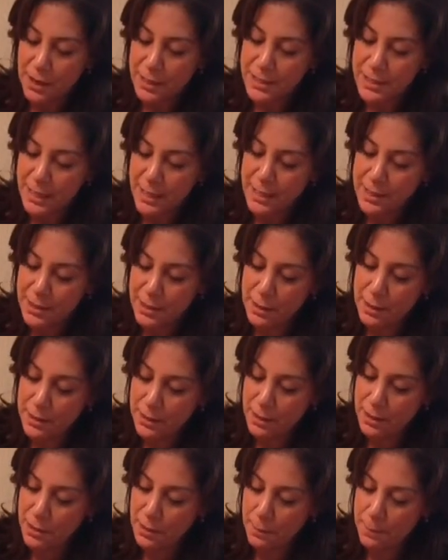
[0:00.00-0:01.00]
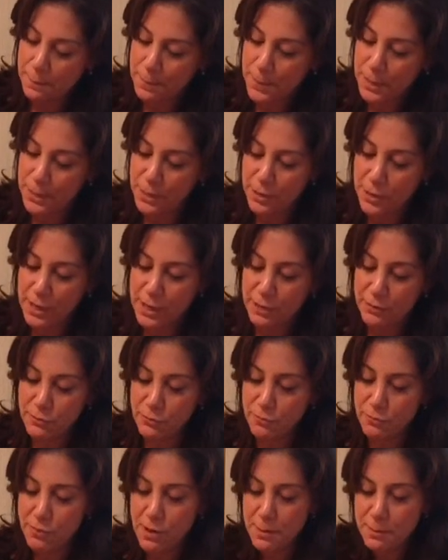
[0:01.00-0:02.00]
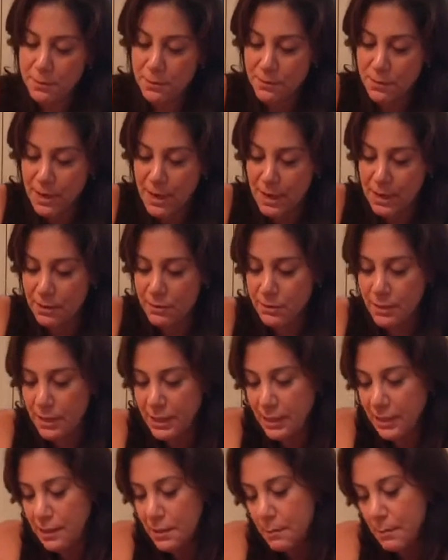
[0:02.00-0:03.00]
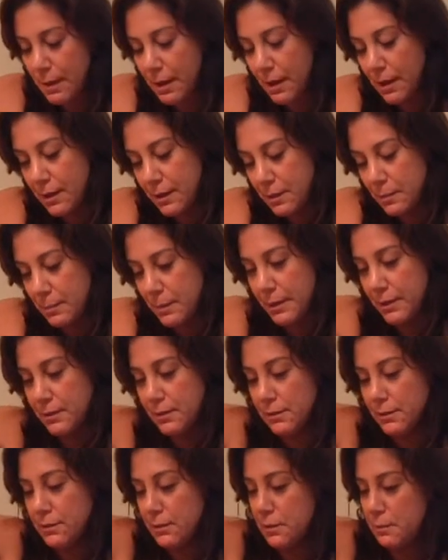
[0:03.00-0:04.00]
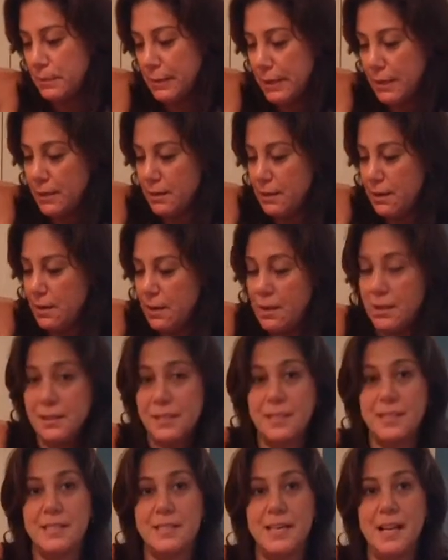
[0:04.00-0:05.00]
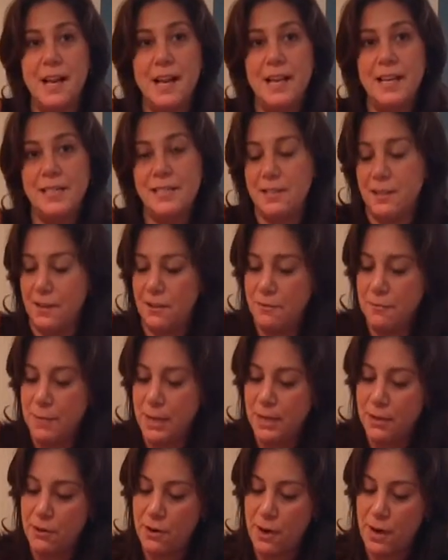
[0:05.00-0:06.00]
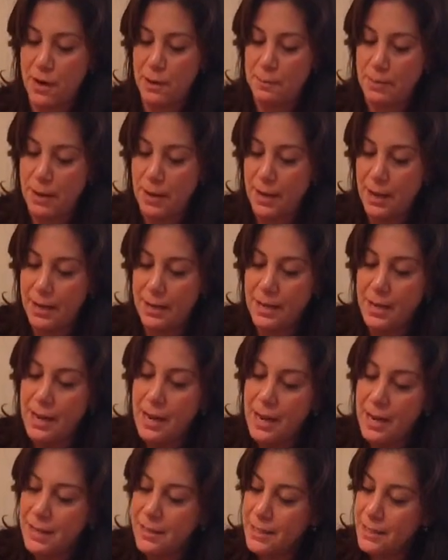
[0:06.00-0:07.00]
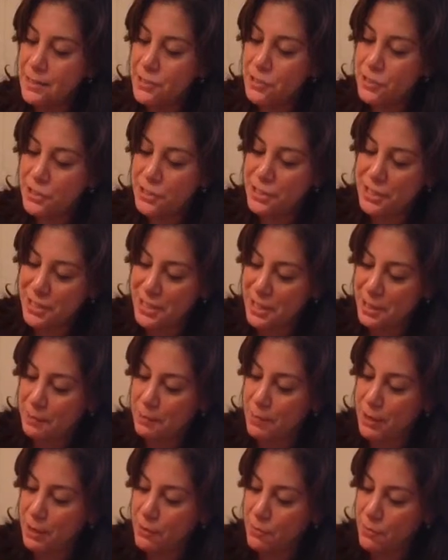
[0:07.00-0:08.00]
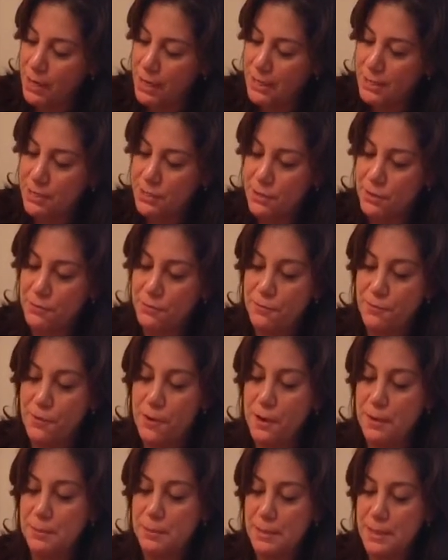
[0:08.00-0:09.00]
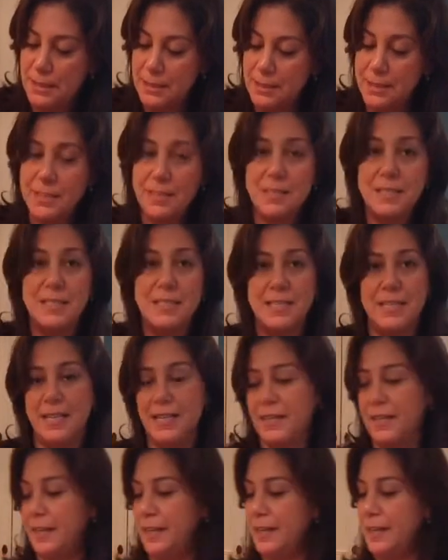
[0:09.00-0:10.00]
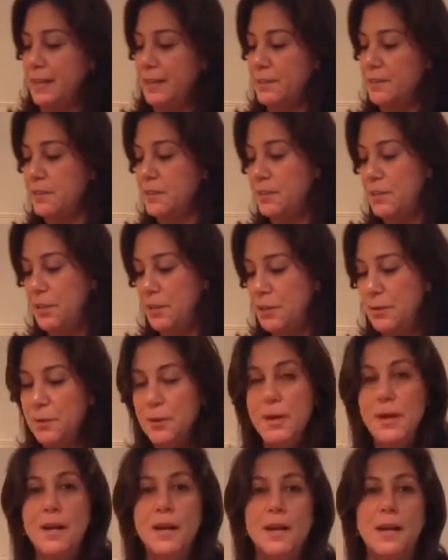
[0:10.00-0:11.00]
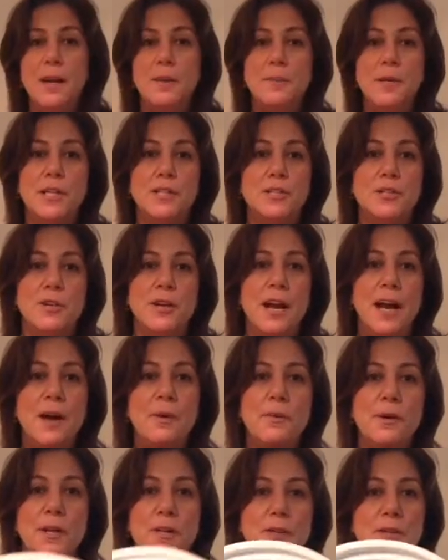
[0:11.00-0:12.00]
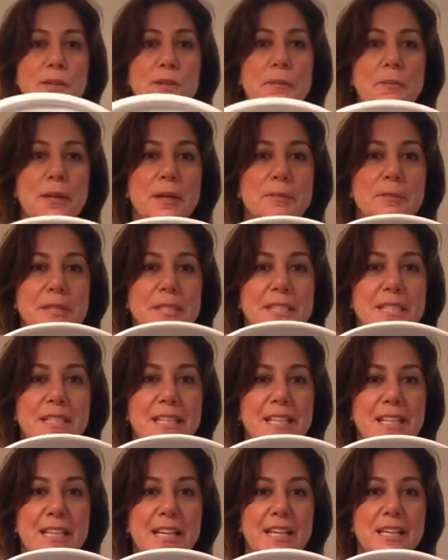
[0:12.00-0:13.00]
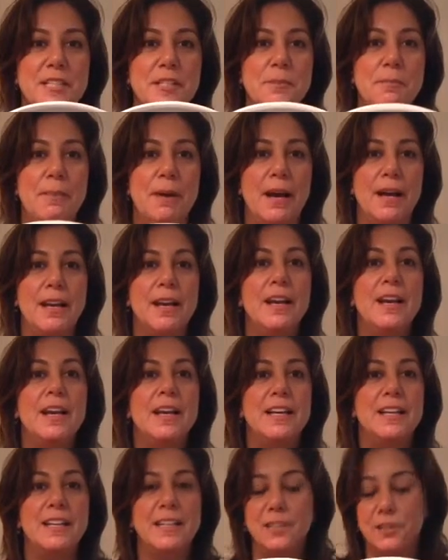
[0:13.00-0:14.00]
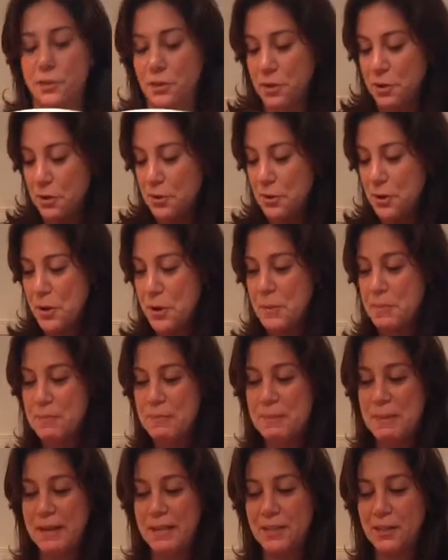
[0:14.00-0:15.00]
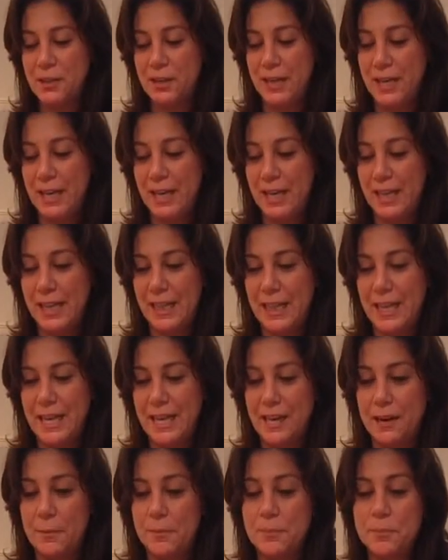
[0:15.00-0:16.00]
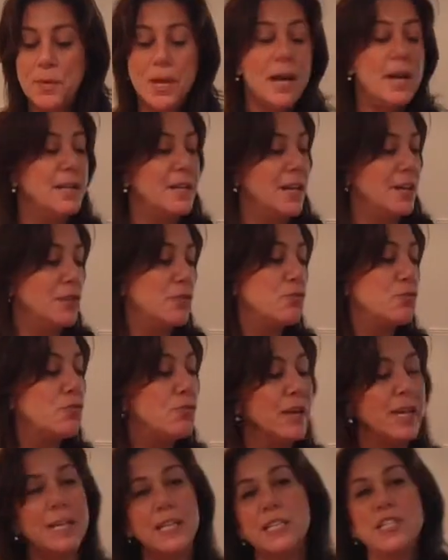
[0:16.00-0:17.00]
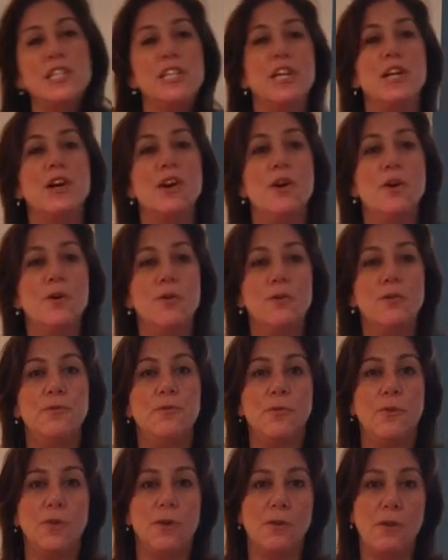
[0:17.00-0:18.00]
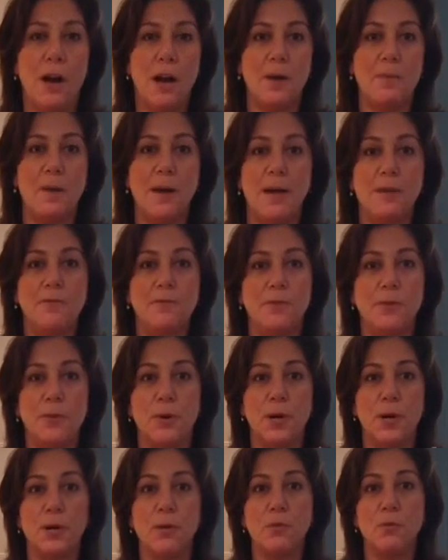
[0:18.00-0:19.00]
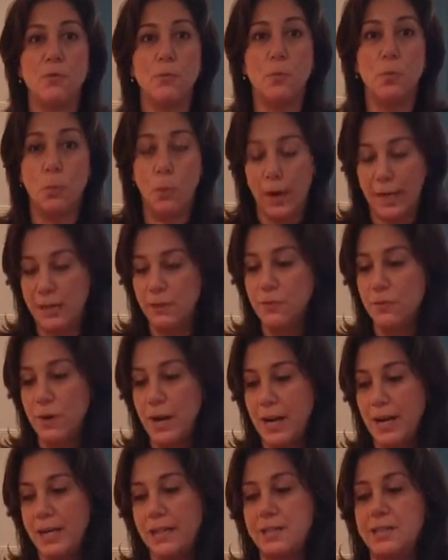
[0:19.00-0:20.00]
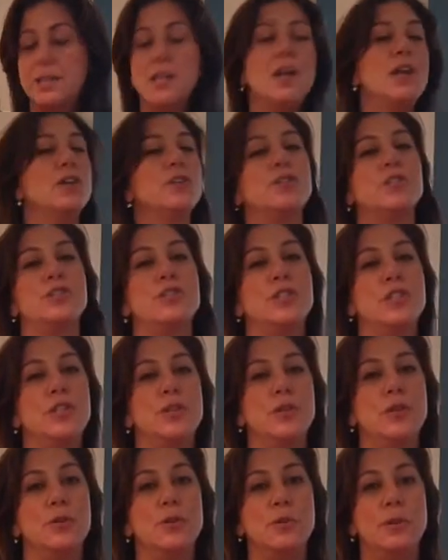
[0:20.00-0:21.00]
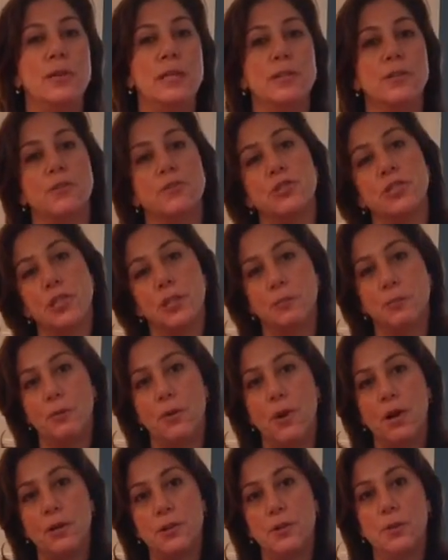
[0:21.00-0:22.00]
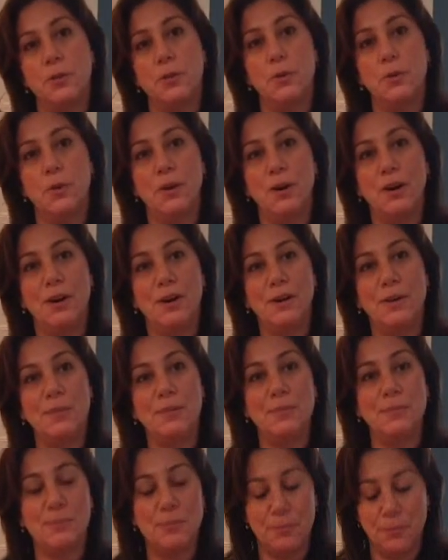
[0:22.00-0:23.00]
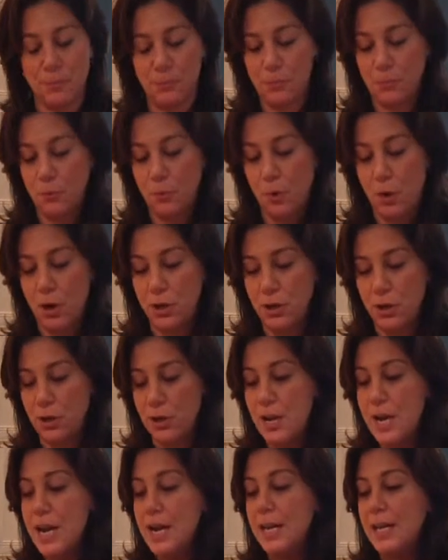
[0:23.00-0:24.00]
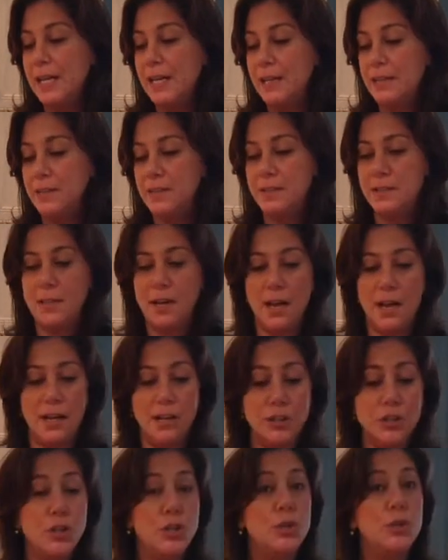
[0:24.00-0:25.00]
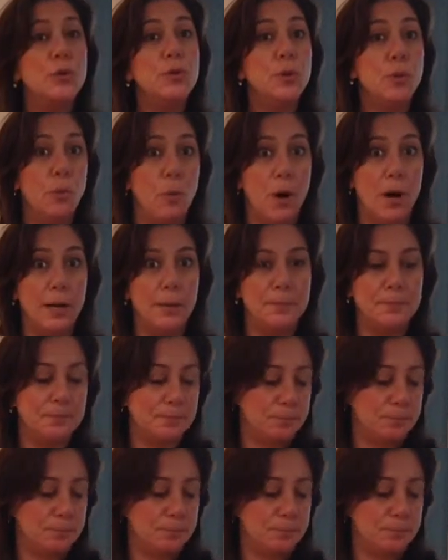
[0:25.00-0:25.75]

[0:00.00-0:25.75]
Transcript: take the butter and rub it around in the bottom and a little bit on the sides of my crock pot, and that's just to keep my rice from sticking. So I'm not sure how well you're going to be able to see this, but it is all buttery in there. Now the ratio for a crock pot for white rice to either chicken broth or water is 2 to 1.